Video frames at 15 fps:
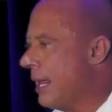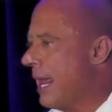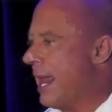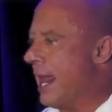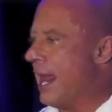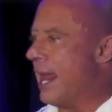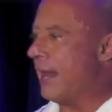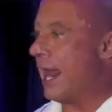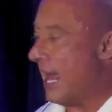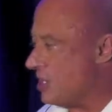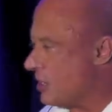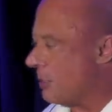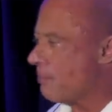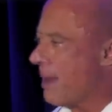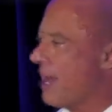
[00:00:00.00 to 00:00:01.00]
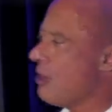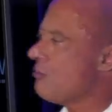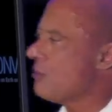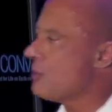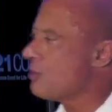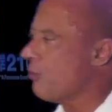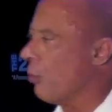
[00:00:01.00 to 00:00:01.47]
And I set
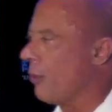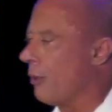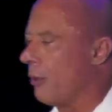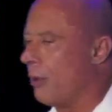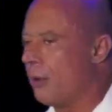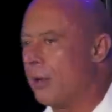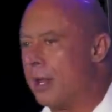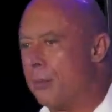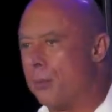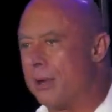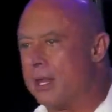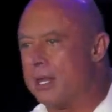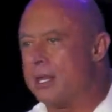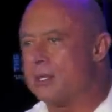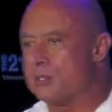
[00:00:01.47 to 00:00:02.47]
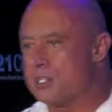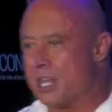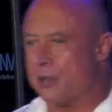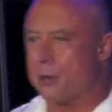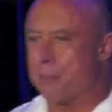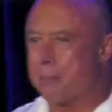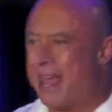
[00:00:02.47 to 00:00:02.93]
boundaries for her, and we
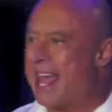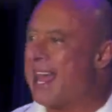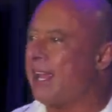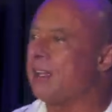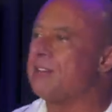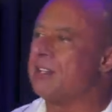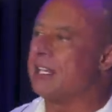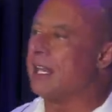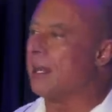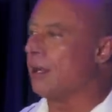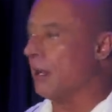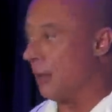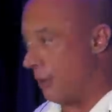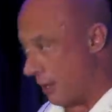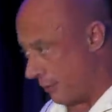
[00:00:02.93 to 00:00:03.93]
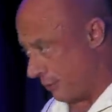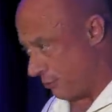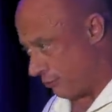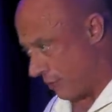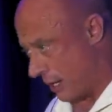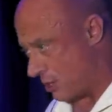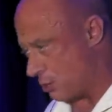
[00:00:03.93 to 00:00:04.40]
sent her back to get another
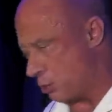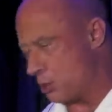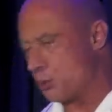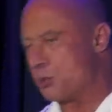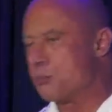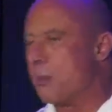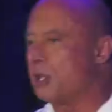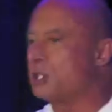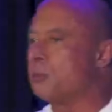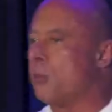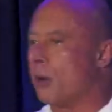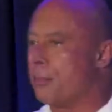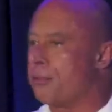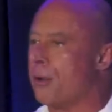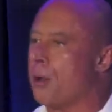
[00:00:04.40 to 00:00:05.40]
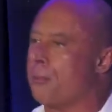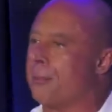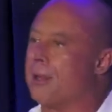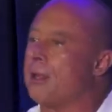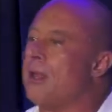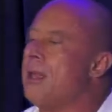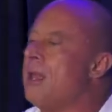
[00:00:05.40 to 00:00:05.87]
dress, which was much more
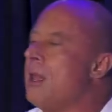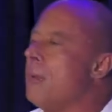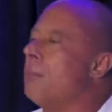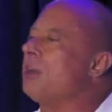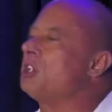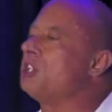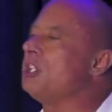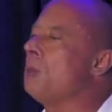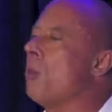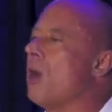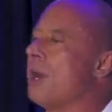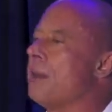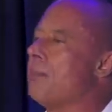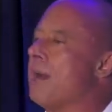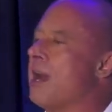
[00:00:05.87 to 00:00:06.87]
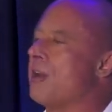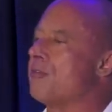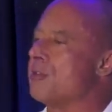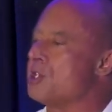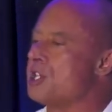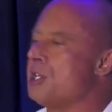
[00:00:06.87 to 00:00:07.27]
appropriate. But she wanted boundaries.